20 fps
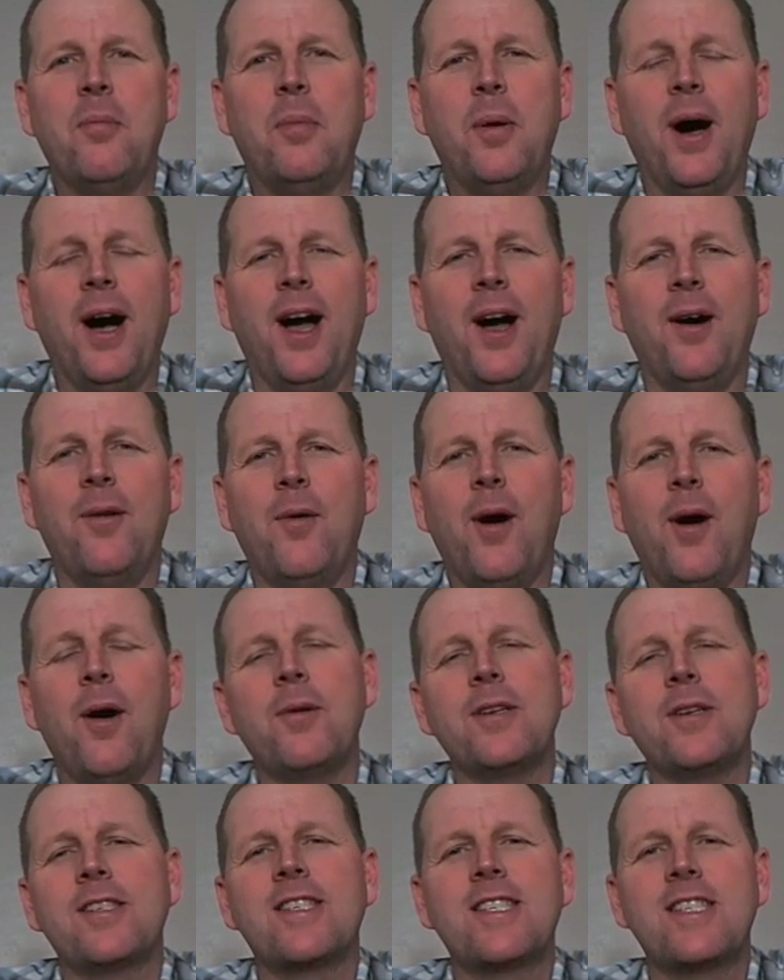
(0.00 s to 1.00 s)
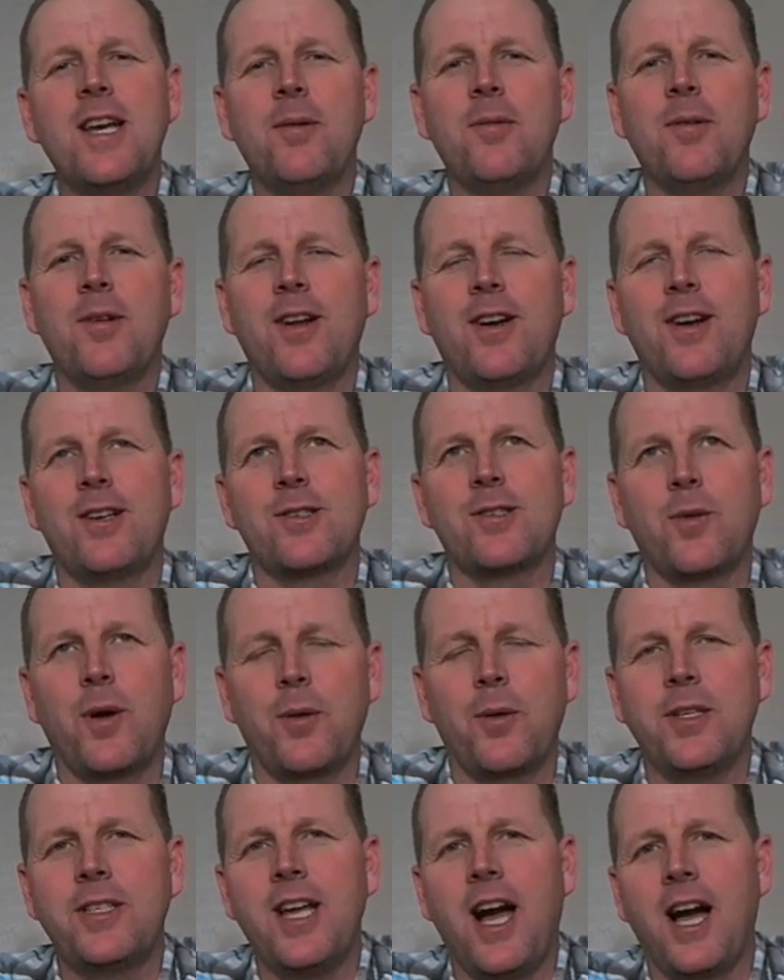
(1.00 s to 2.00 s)
But what was similar is
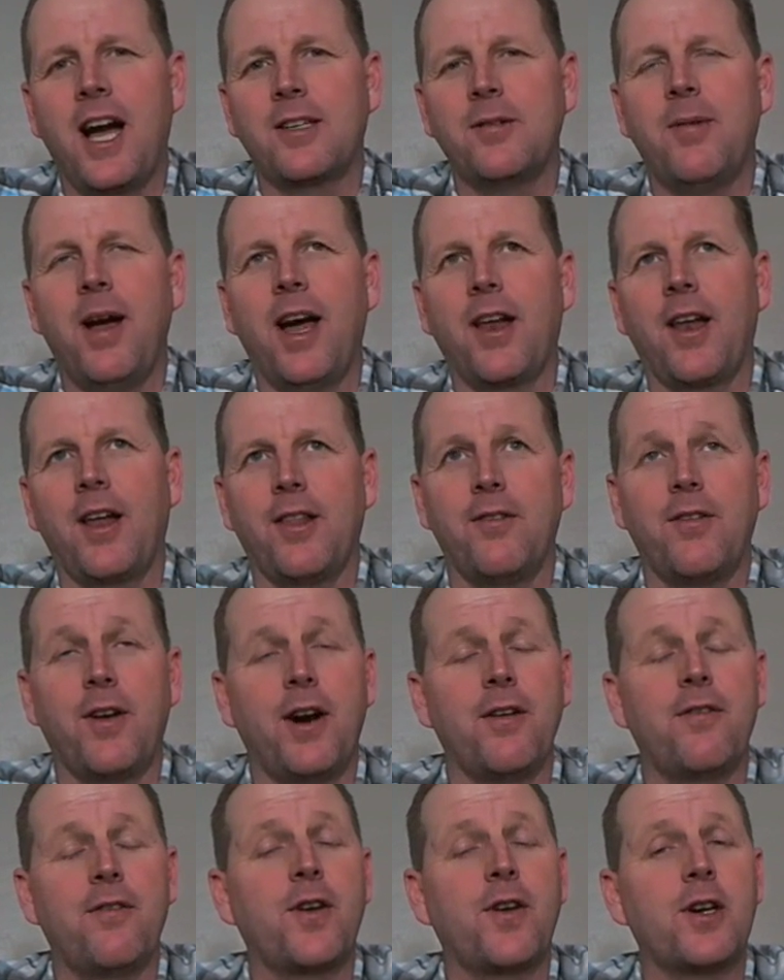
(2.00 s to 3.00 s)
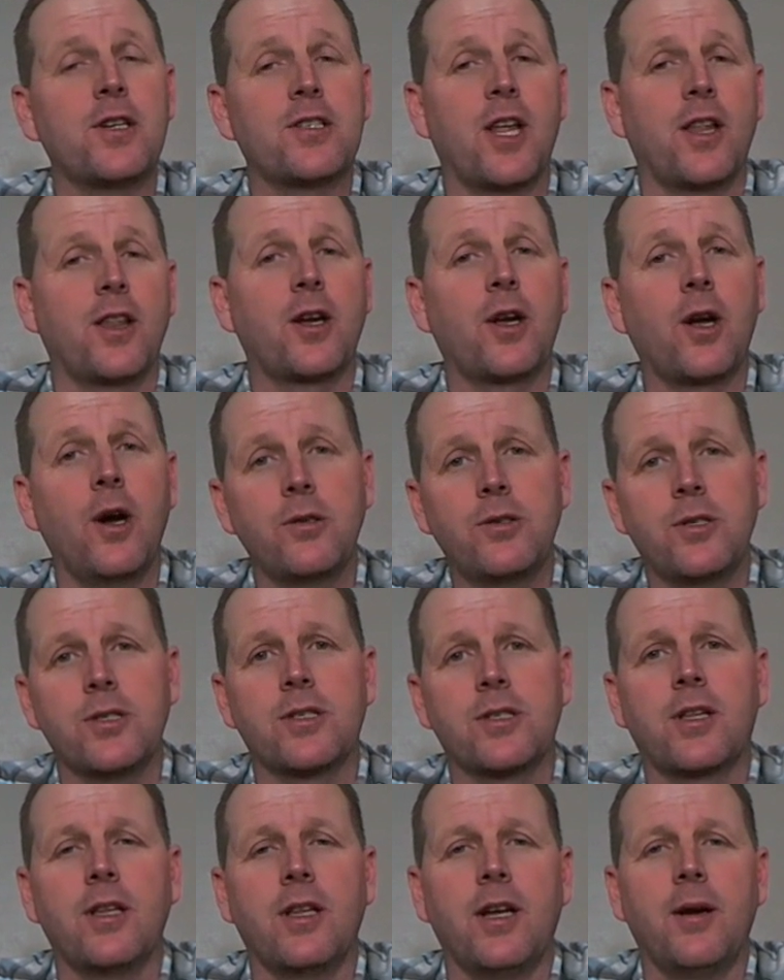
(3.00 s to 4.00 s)
what we talked about on the very first, on the
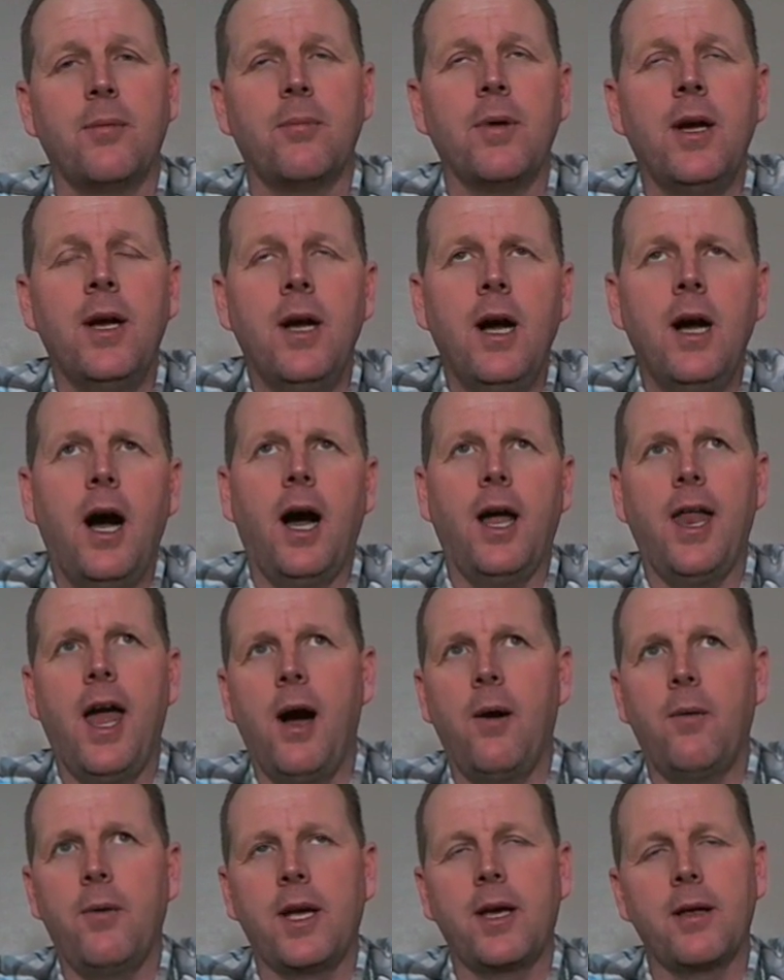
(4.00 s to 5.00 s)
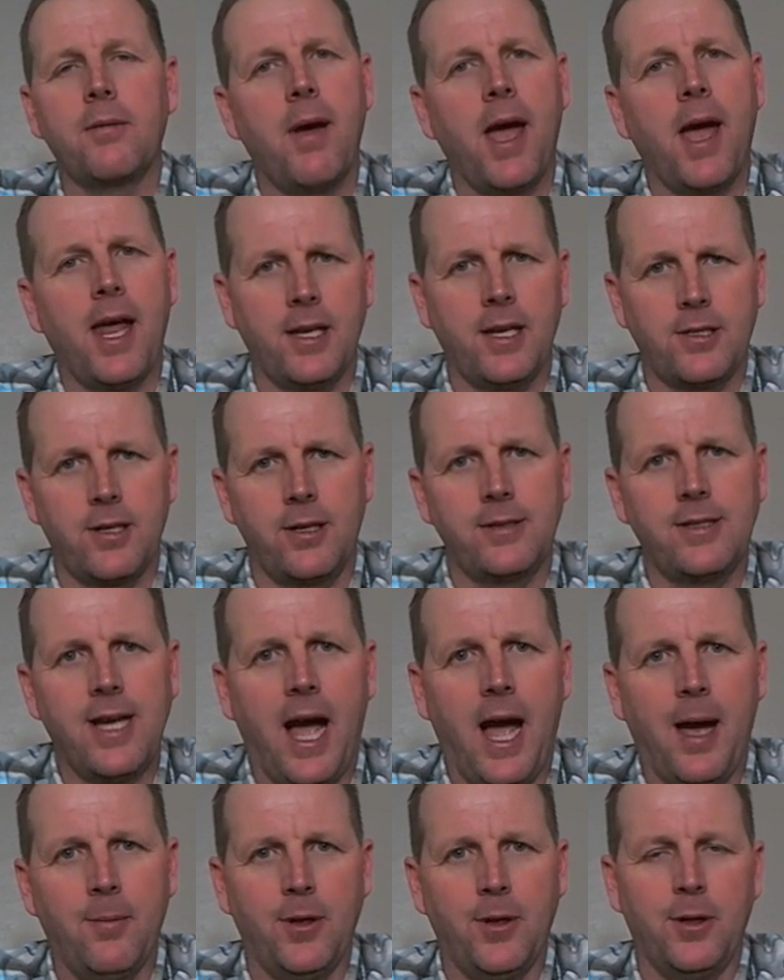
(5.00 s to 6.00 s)
coach's clip, on how we could manage our
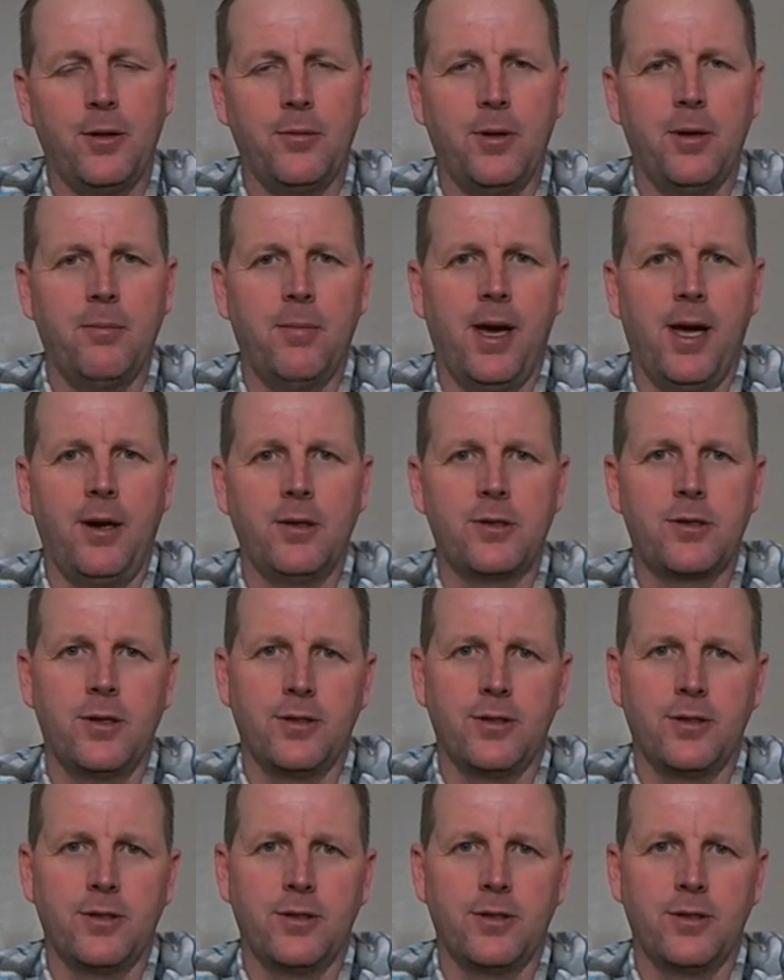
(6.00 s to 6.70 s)
time a little bit better.